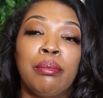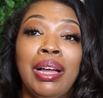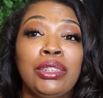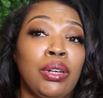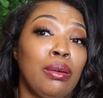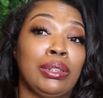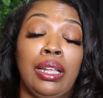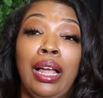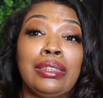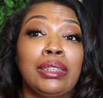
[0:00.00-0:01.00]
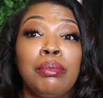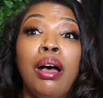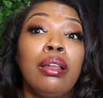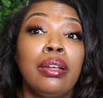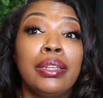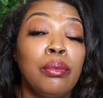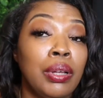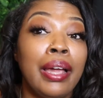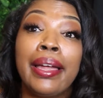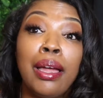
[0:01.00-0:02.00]
And mind you, I was a lot smaller than
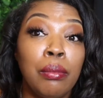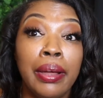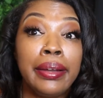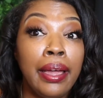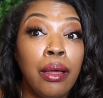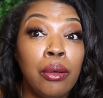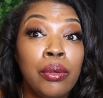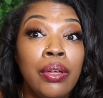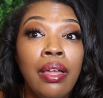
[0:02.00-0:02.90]
what I am right now.